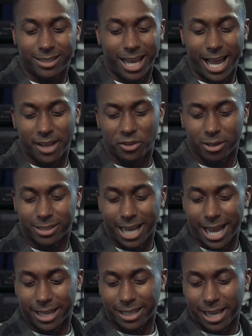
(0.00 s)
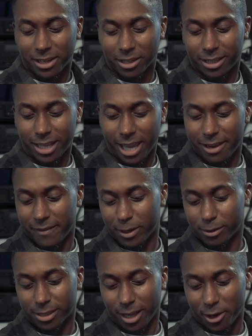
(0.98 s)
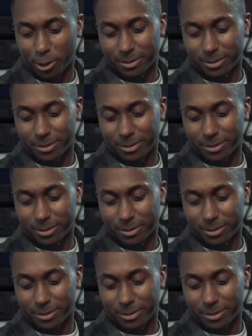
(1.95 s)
a tag, not a tag, they had like a keyring or something